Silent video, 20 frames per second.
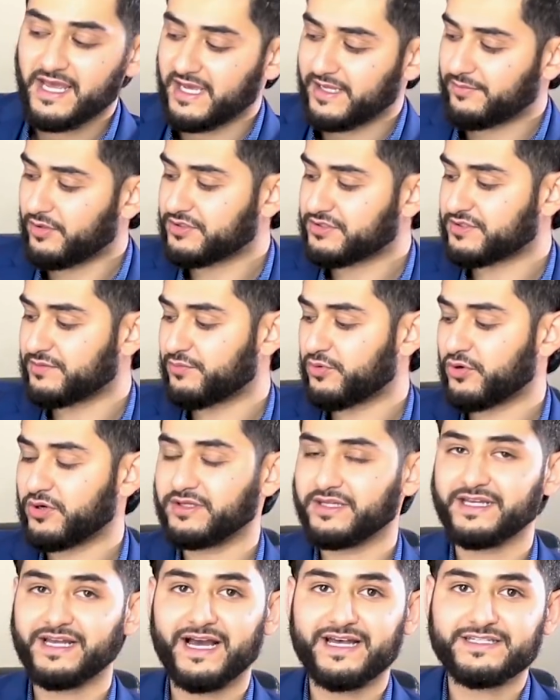And most
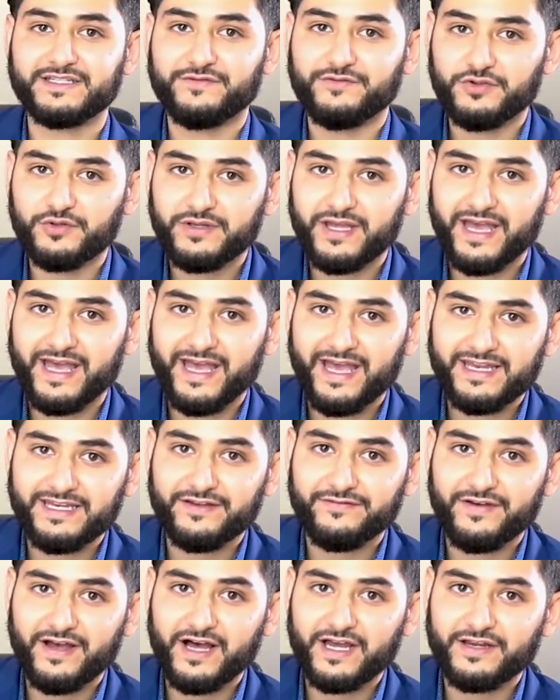importantly, guys, if you get
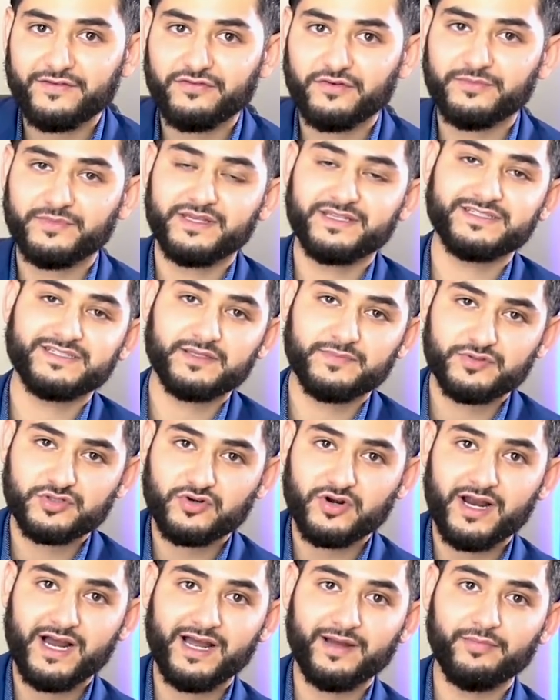any value from this,
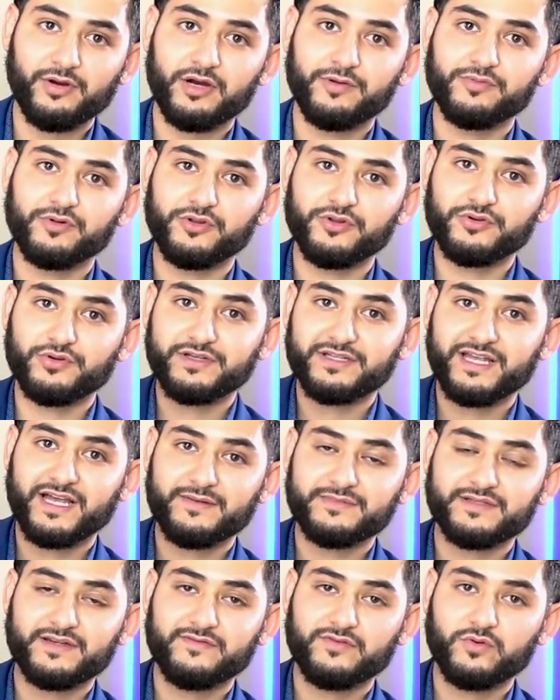subscribe. I upload three
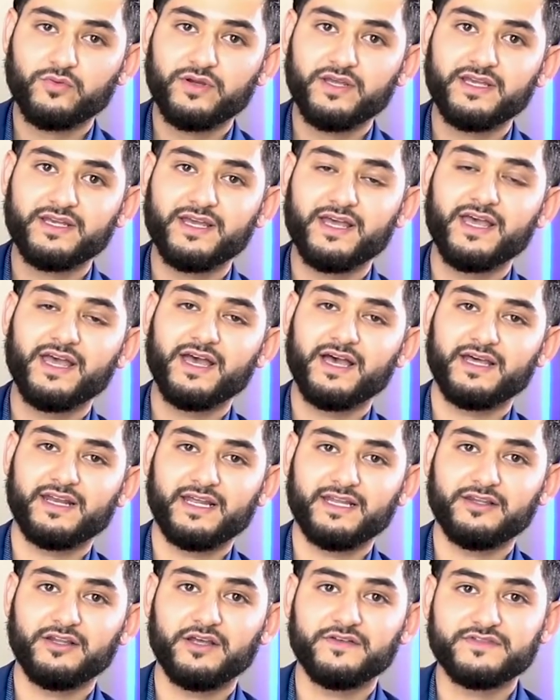times every week, and
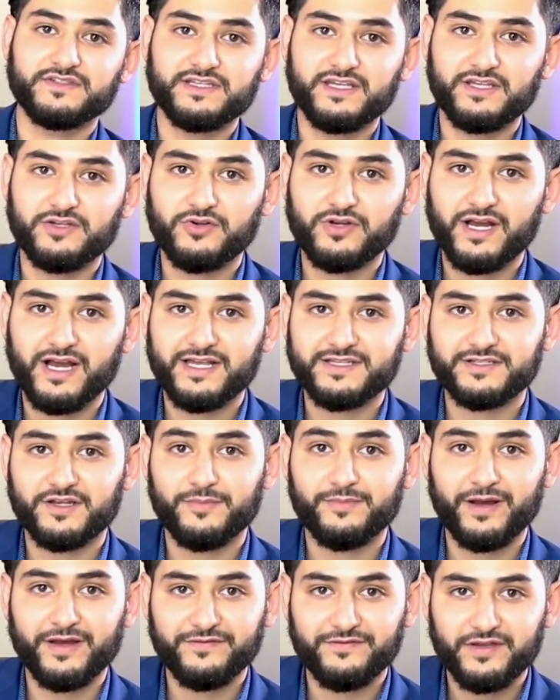I love seeing you guys
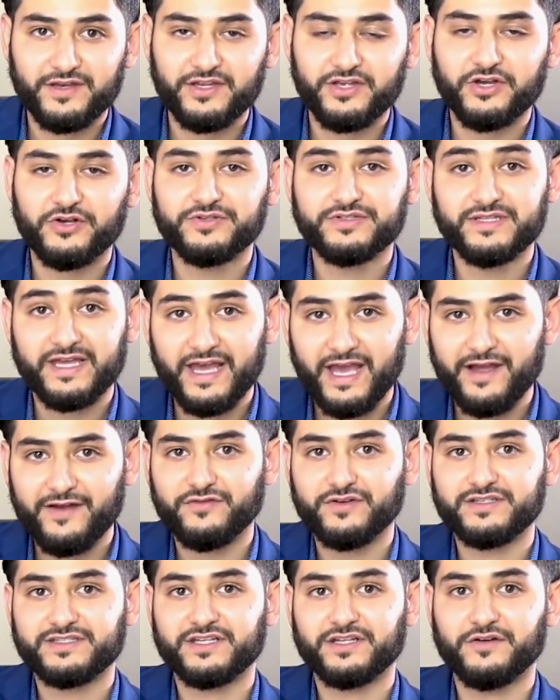on my videos,
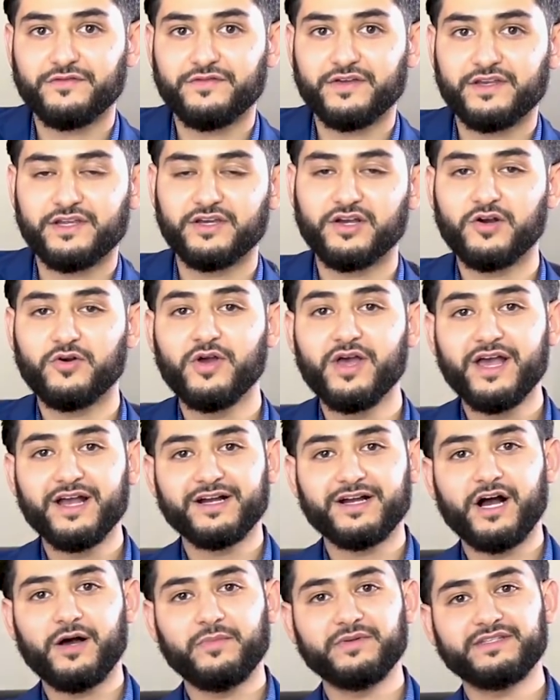every single video,
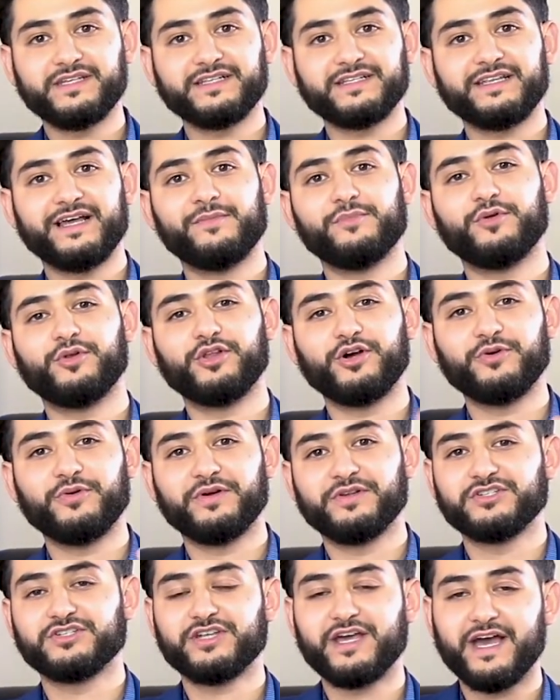commenting down below
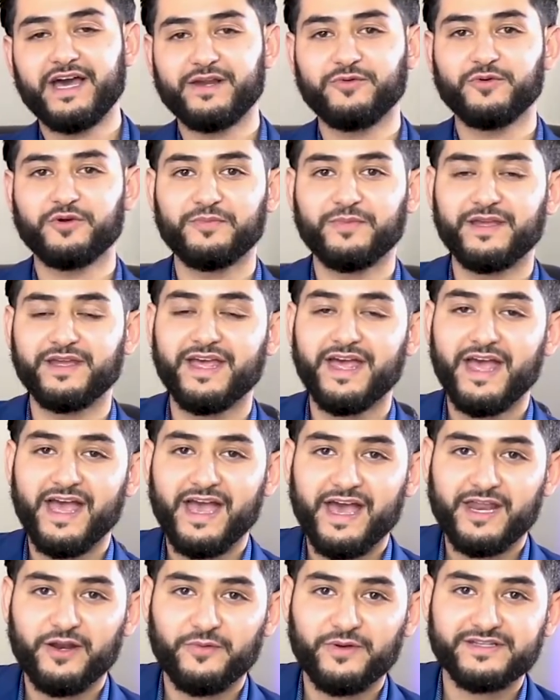and chatting with me.
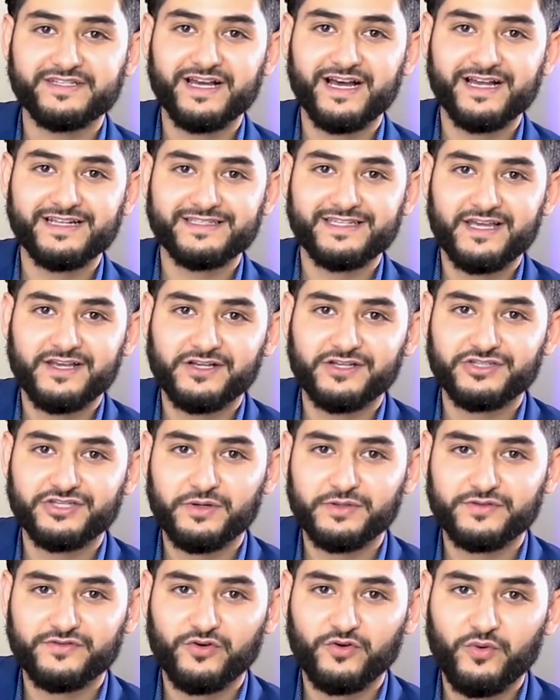Anyways, guys, thank you
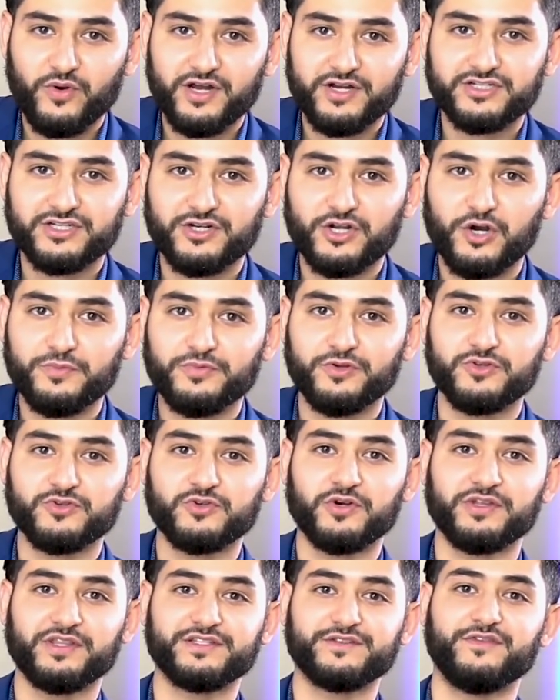so much for watching. I hope you
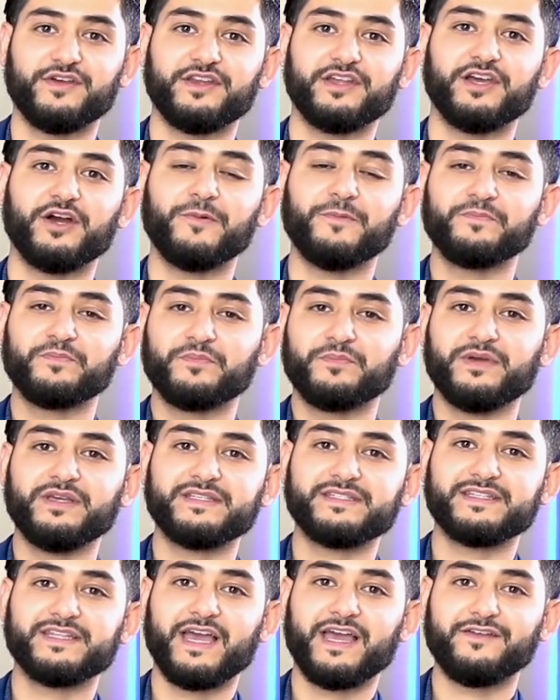enjoyed this video. Be
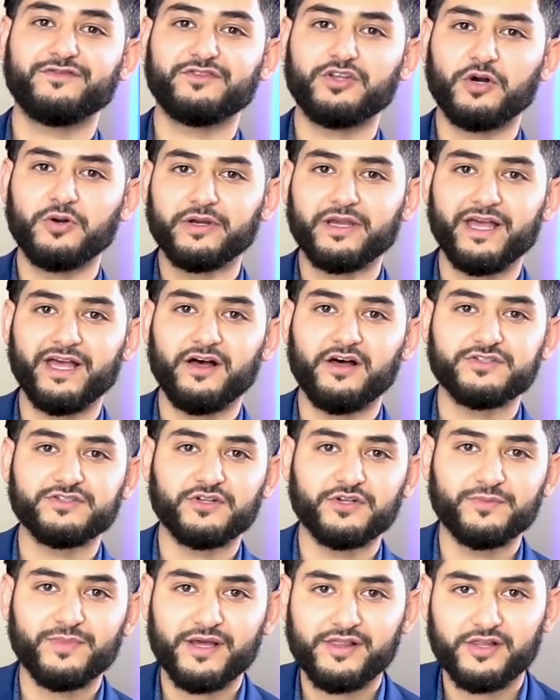safe. Don't get
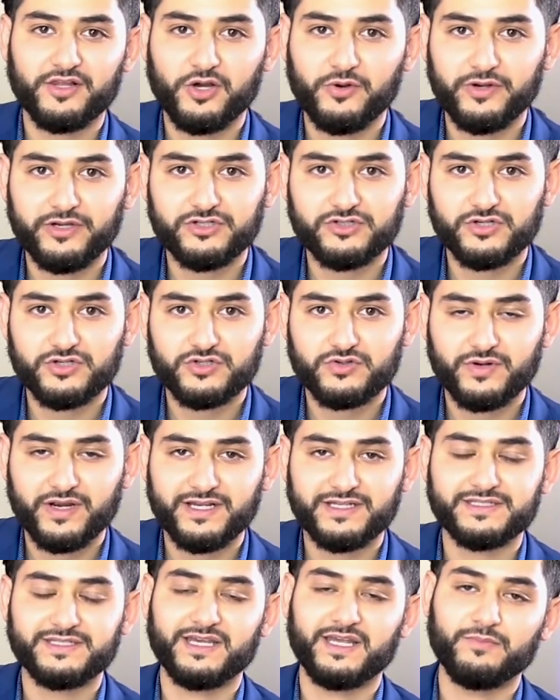hustled by the low interest
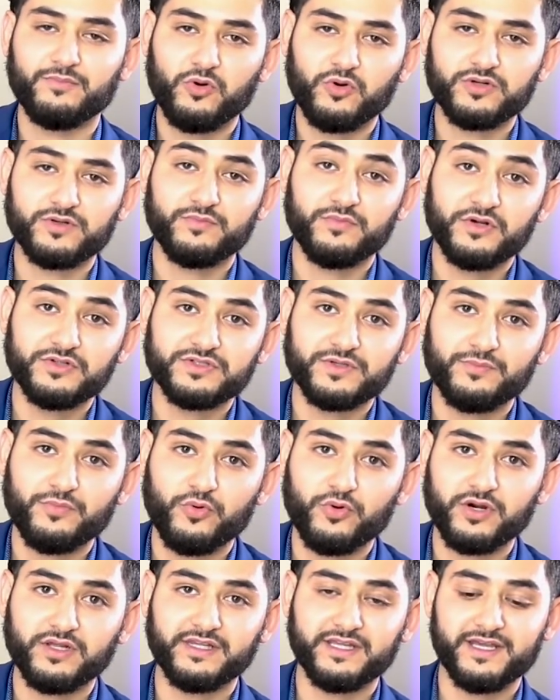rates. And more, most
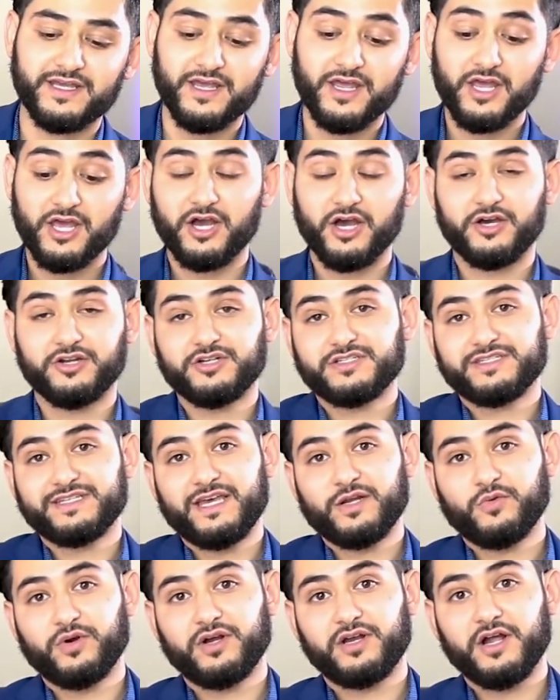importantly,
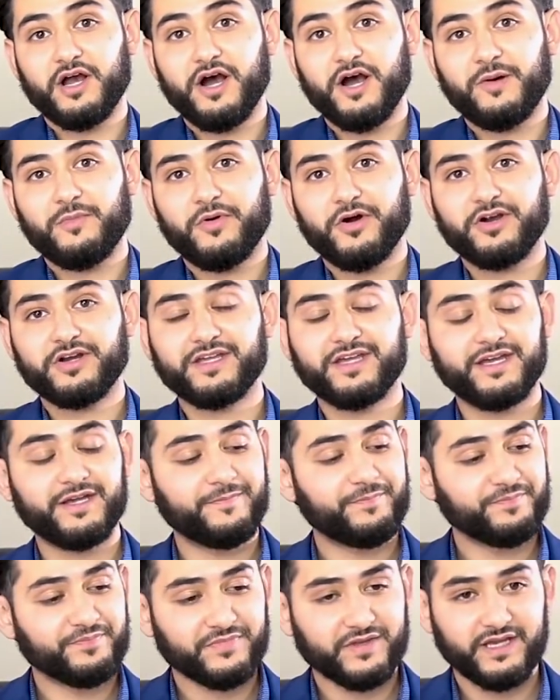understand we're in a hot
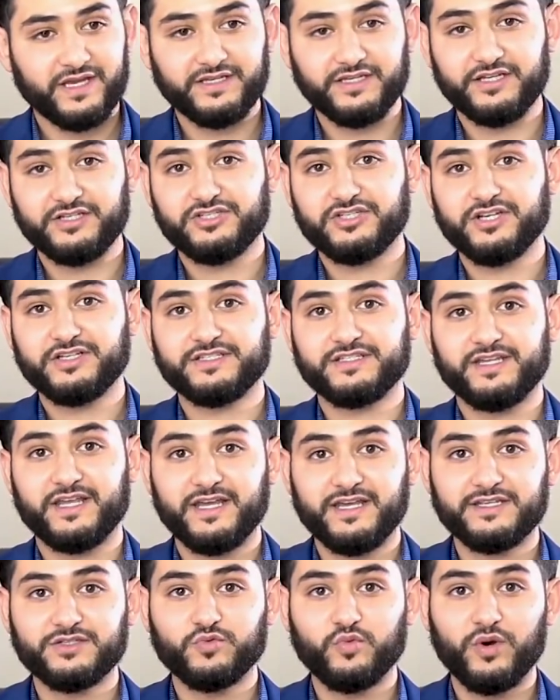market, and it just
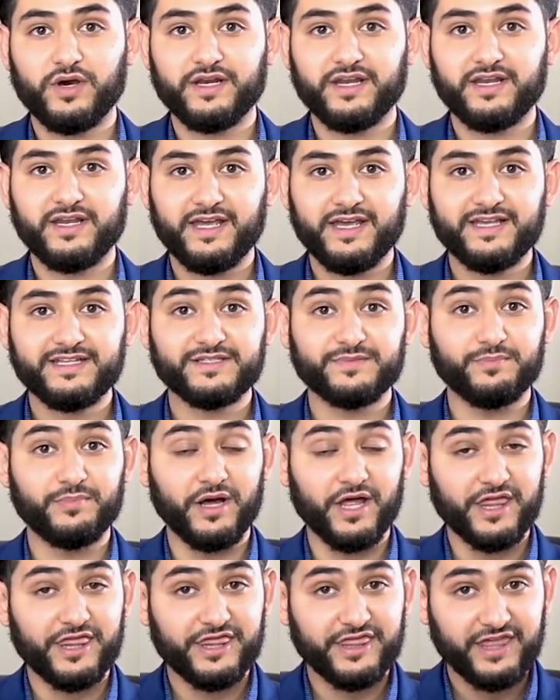is what it is,
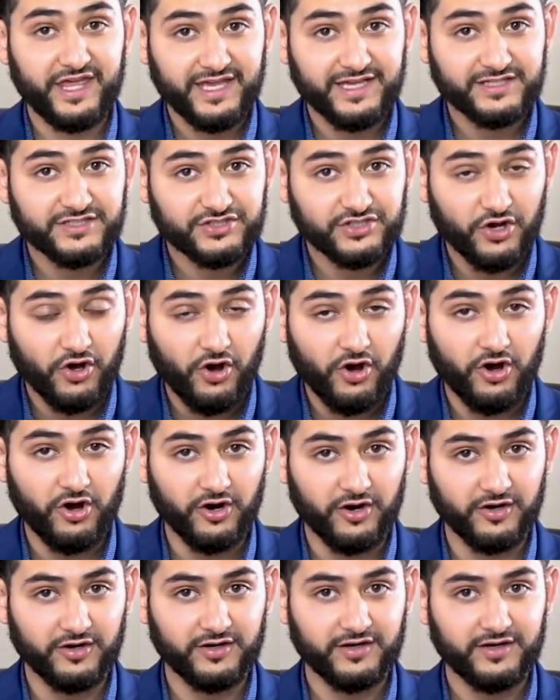but things
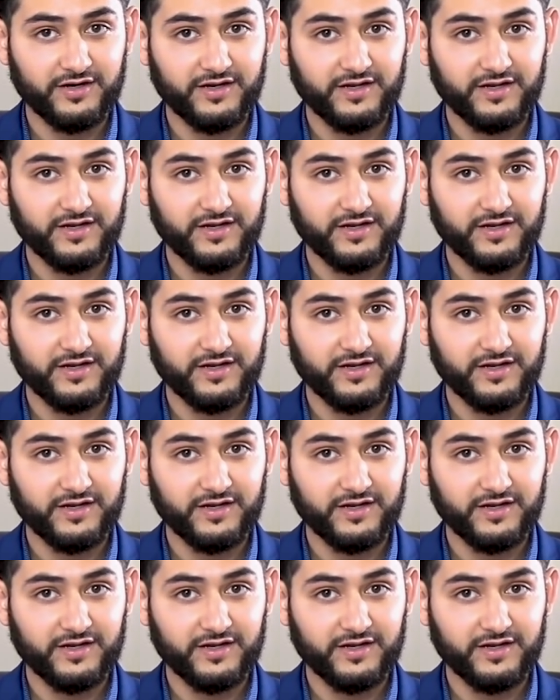are